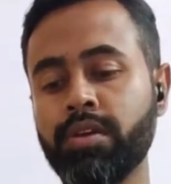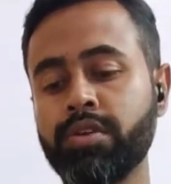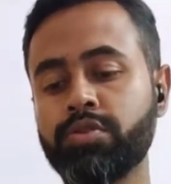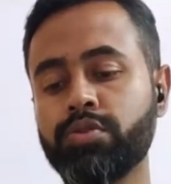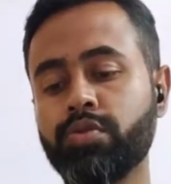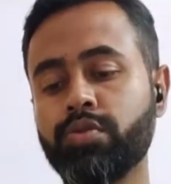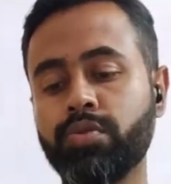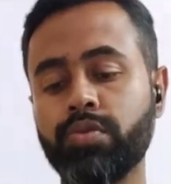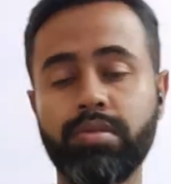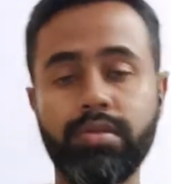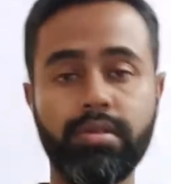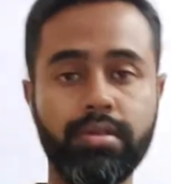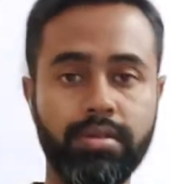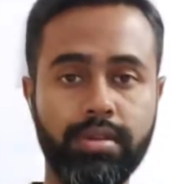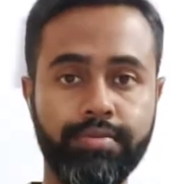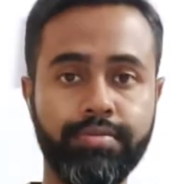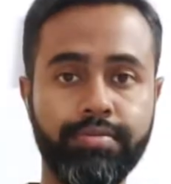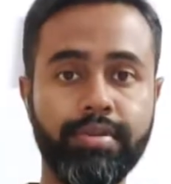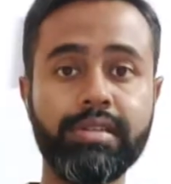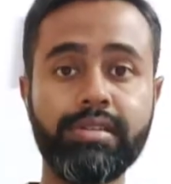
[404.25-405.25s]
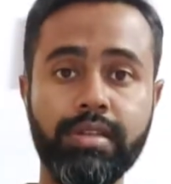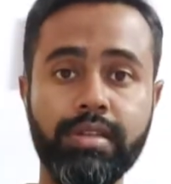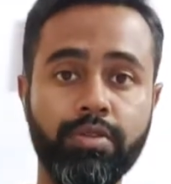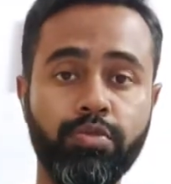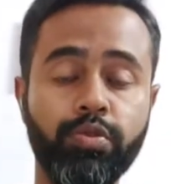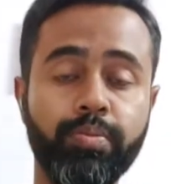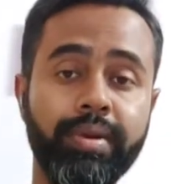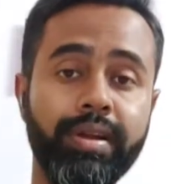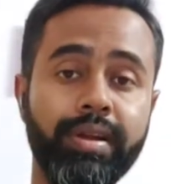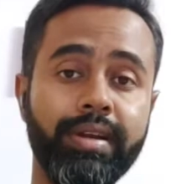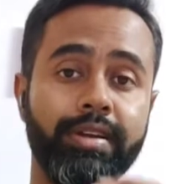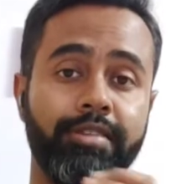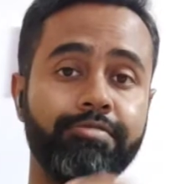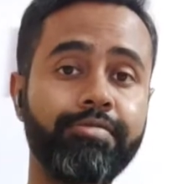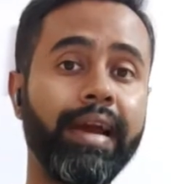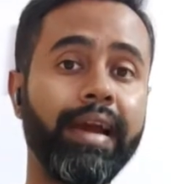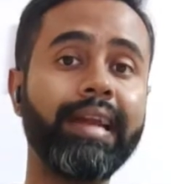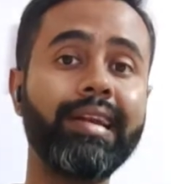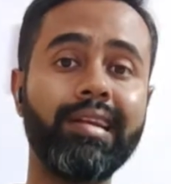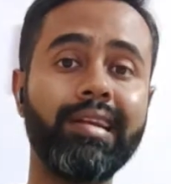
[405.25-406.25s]
So the first thing would be
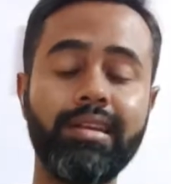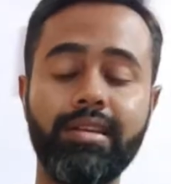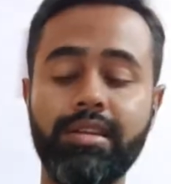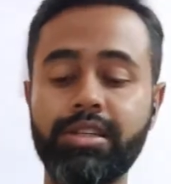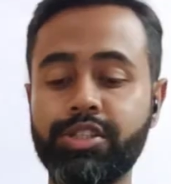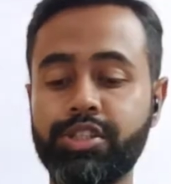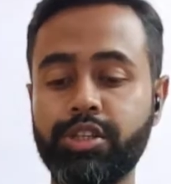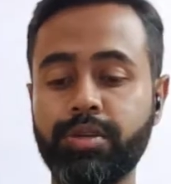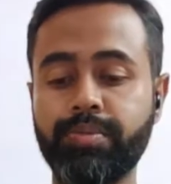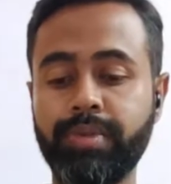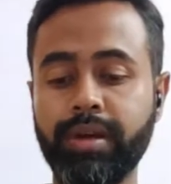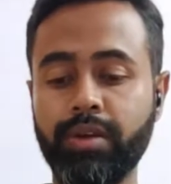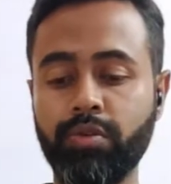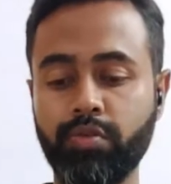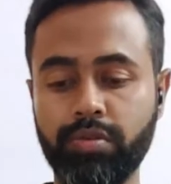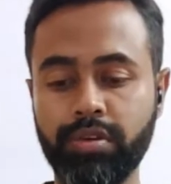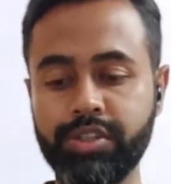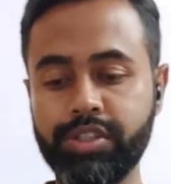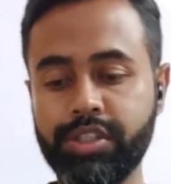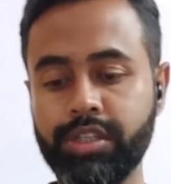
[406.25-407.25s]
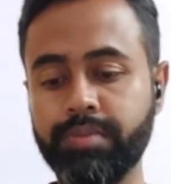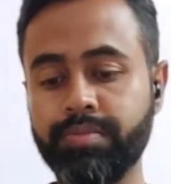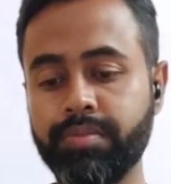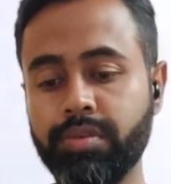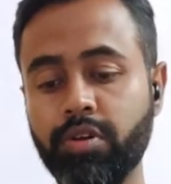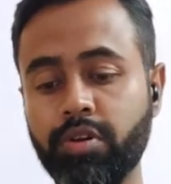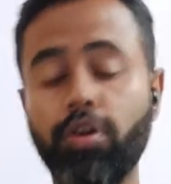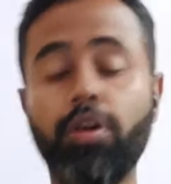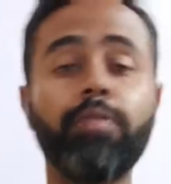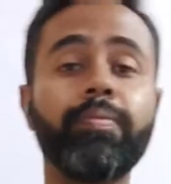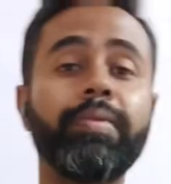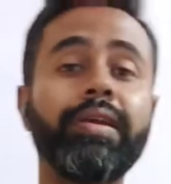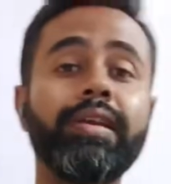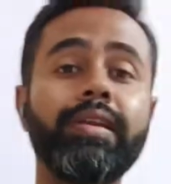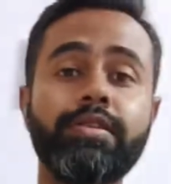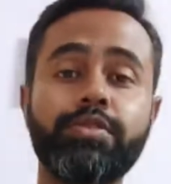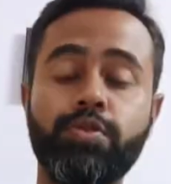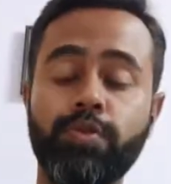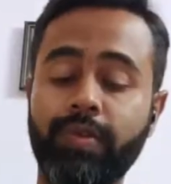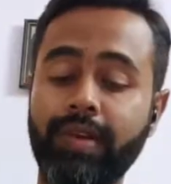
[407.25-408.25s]
defined leadership and ownership. Government
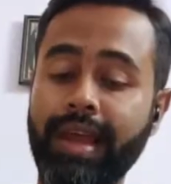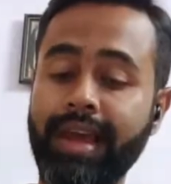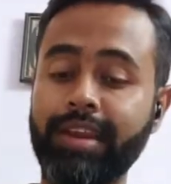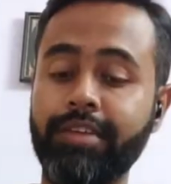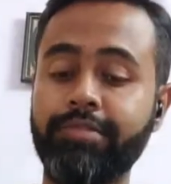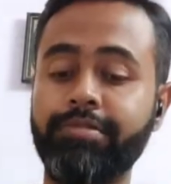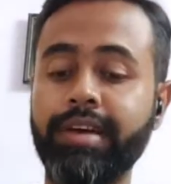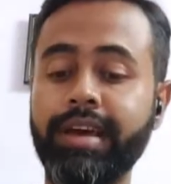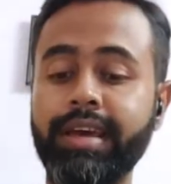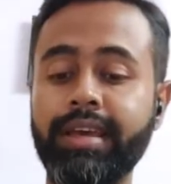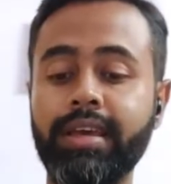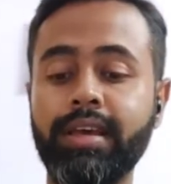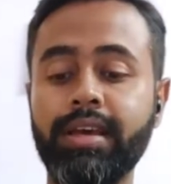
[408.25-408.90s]
needs to clarify